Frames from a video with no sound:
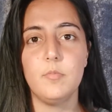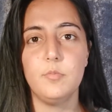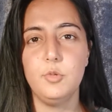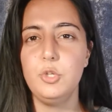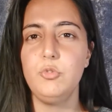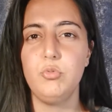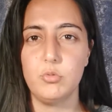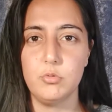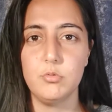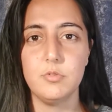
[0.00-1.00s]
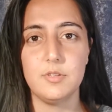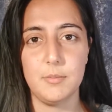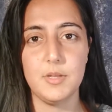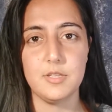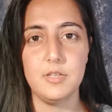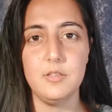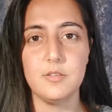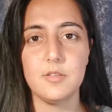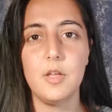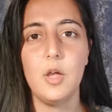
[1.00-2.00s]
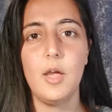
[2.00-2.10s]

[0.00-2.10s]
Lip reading: neutral. Does that make sense?